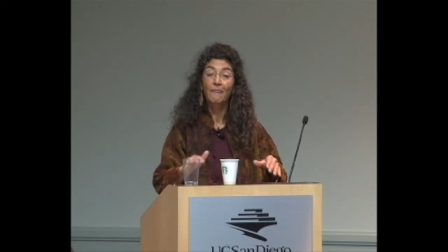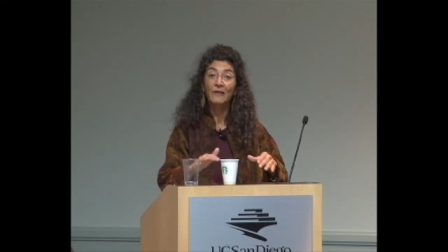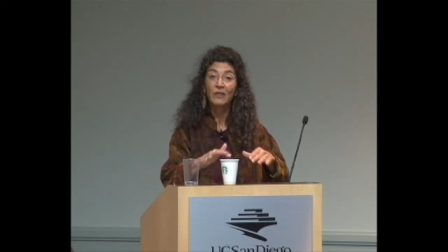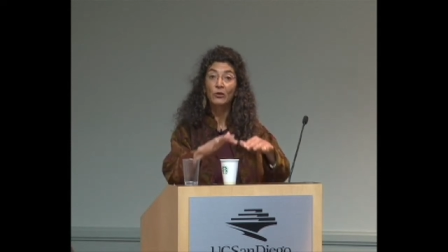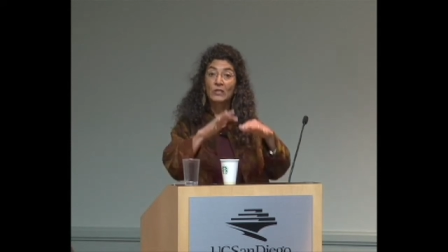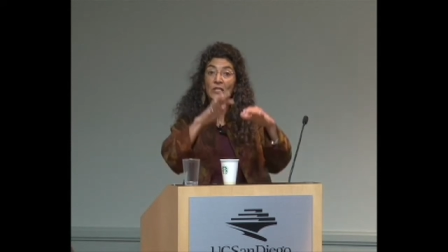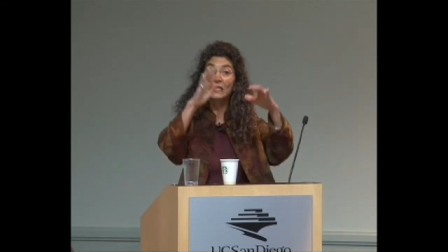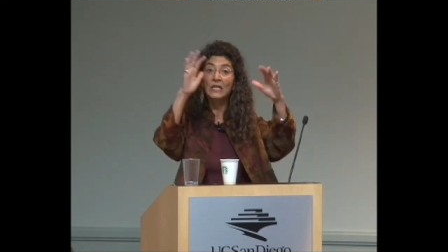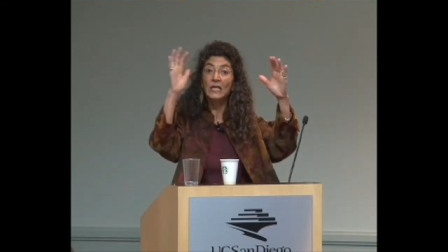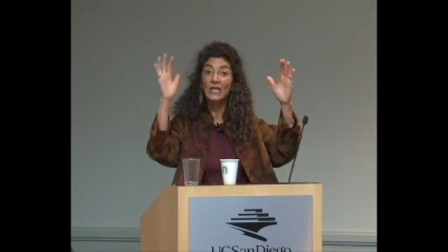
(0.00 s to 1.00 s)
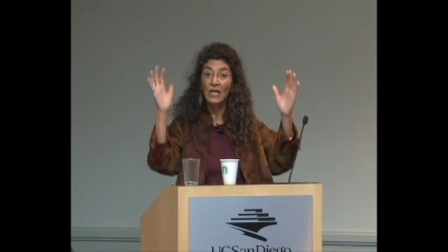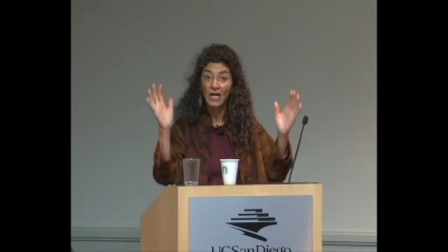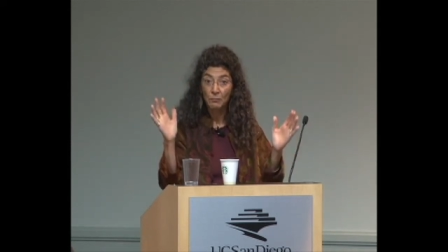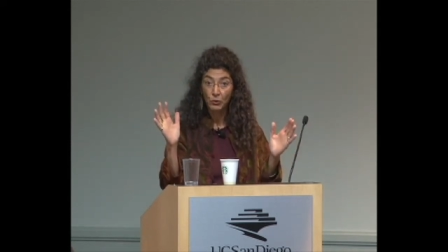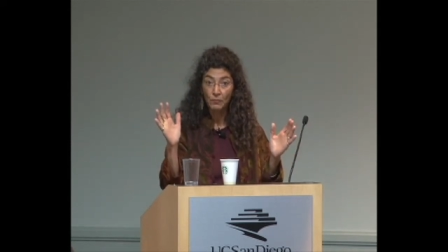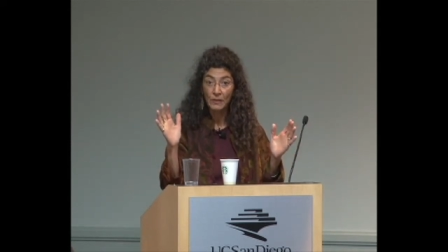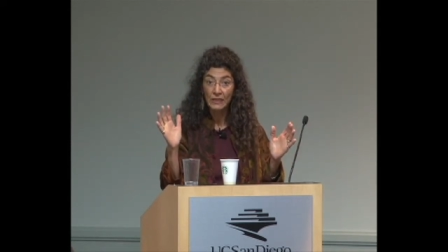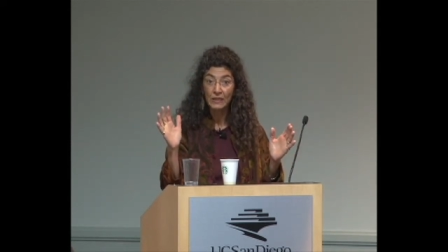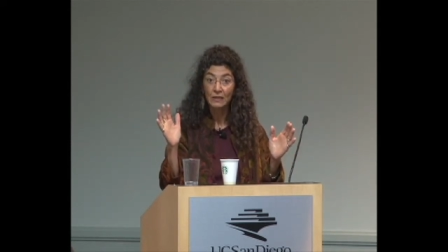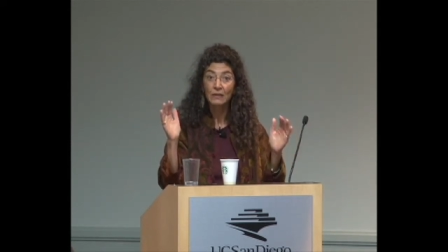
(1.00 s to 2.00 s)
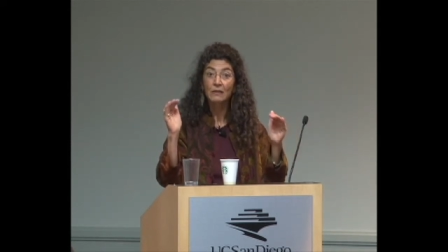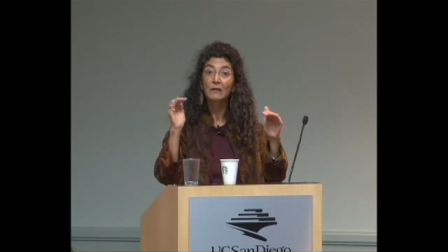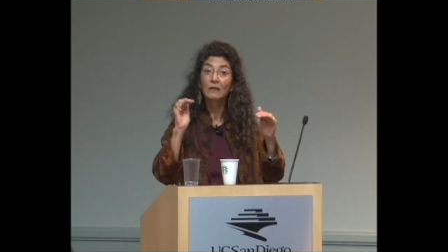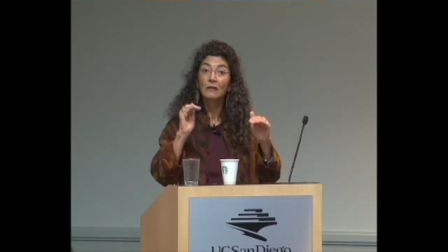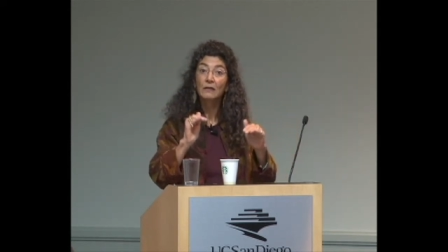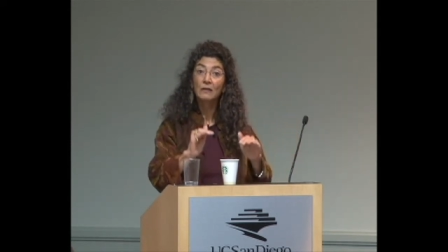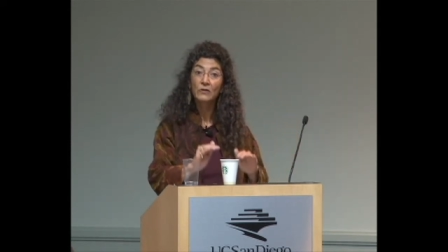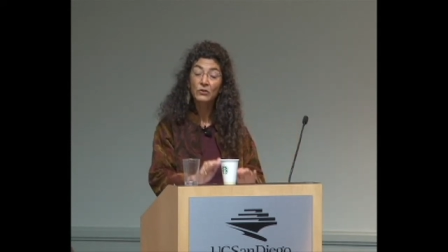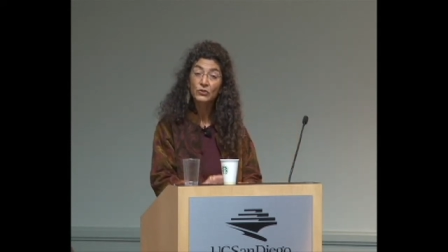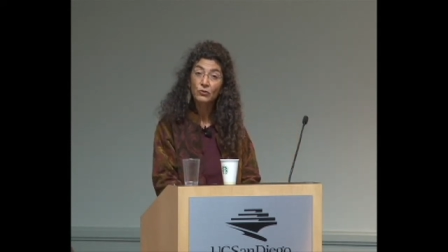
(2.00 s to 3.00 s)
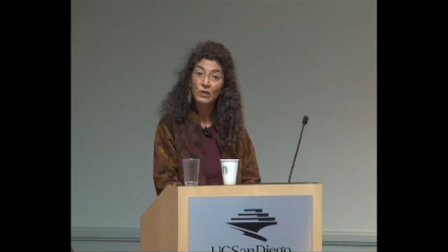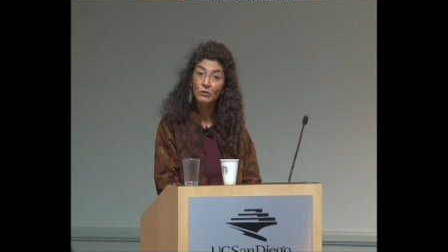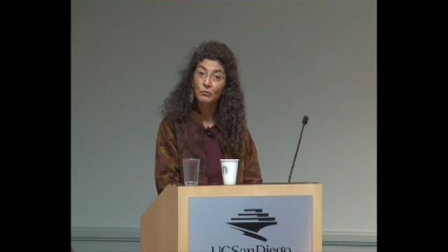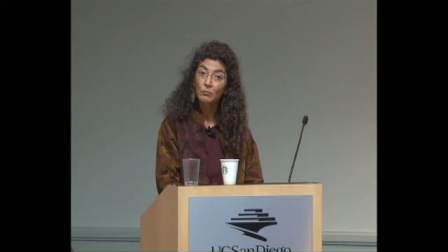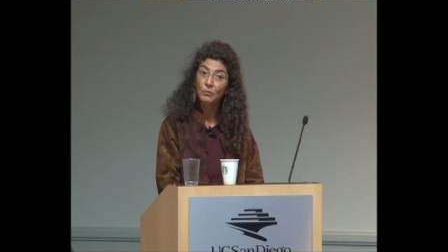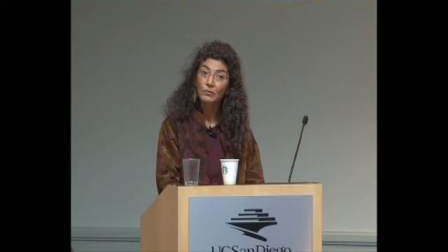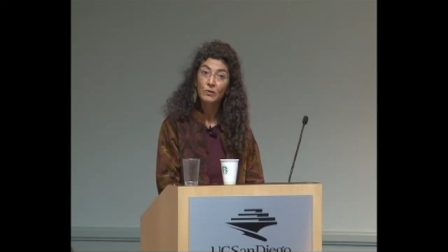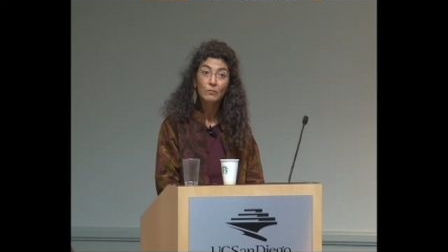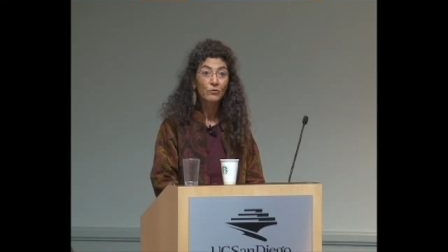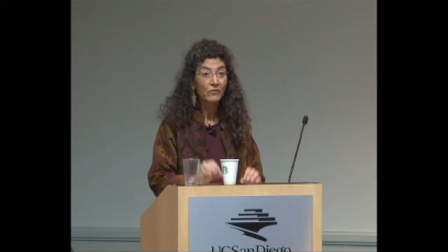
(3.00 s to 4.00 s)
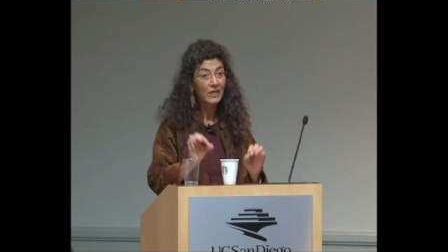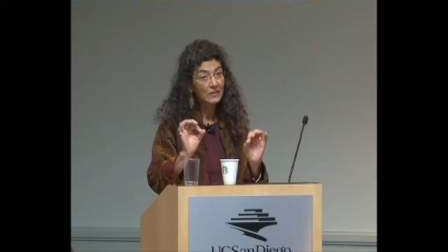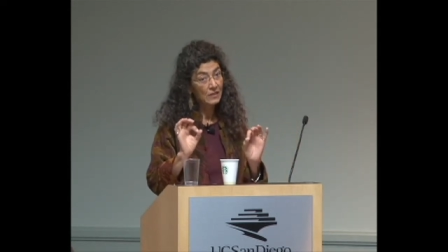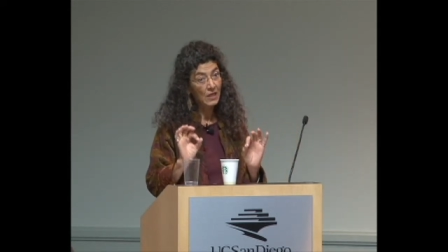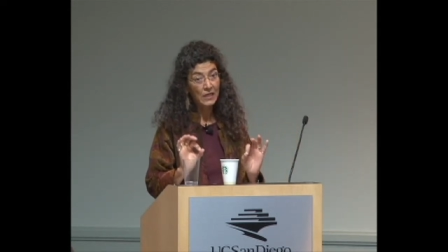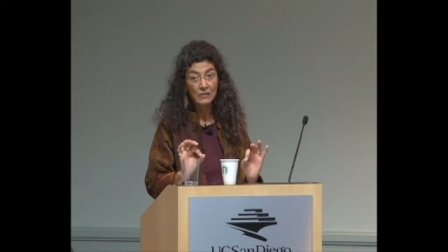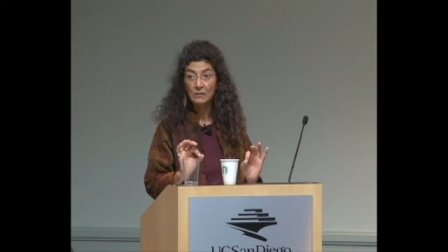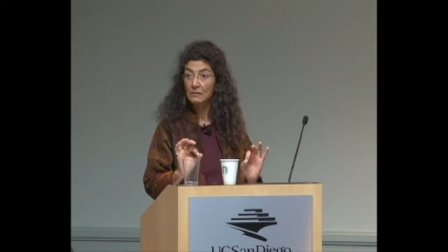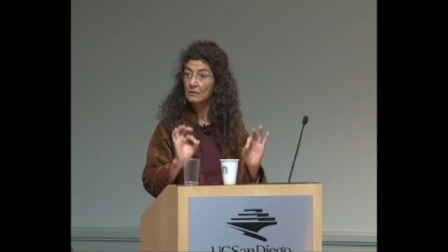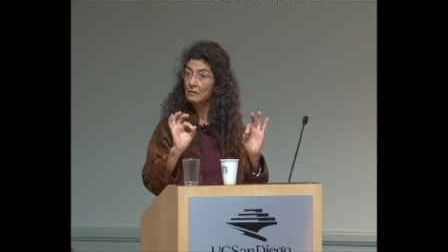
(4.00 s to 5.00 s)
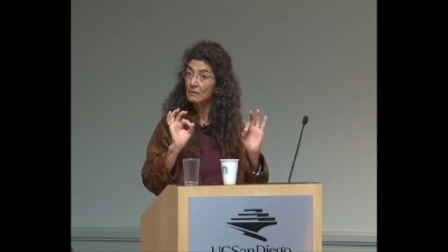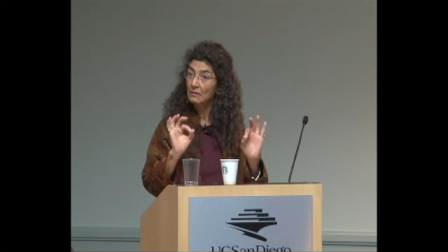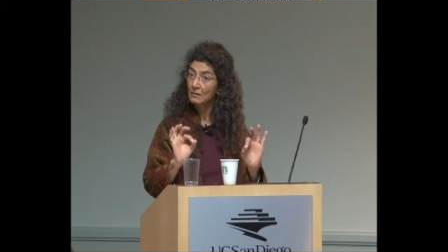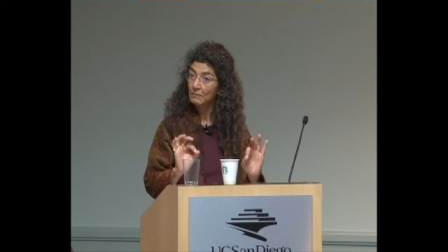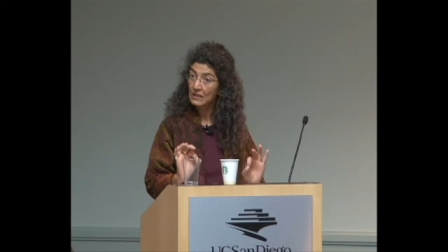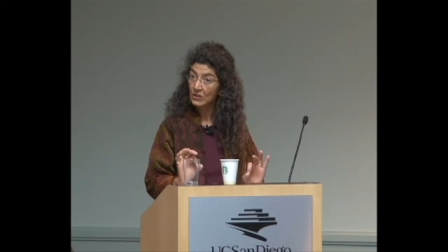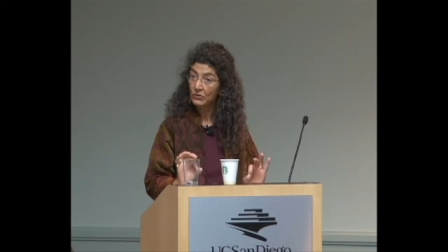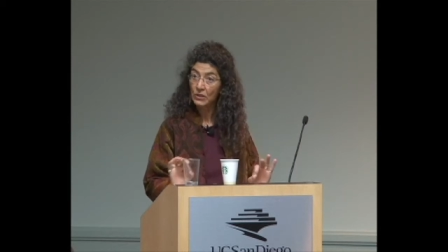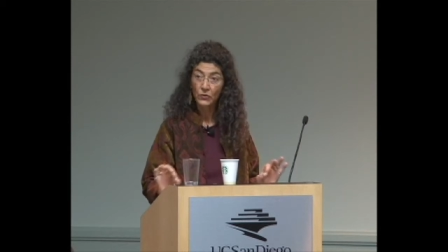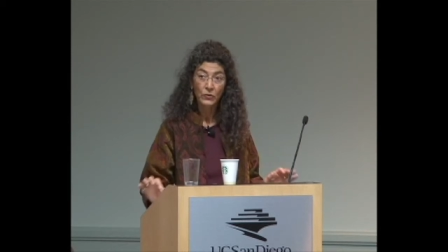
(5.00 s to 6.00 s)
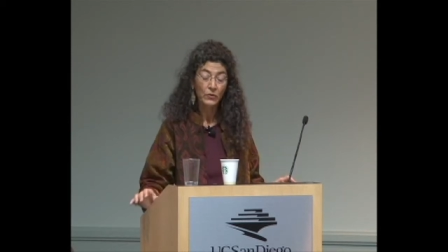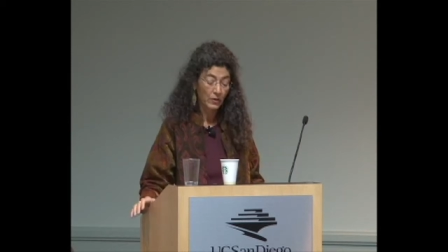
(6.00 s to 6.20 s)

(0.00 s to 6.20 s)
that they're dealing in hyperbole, the Zurich group provides a nice material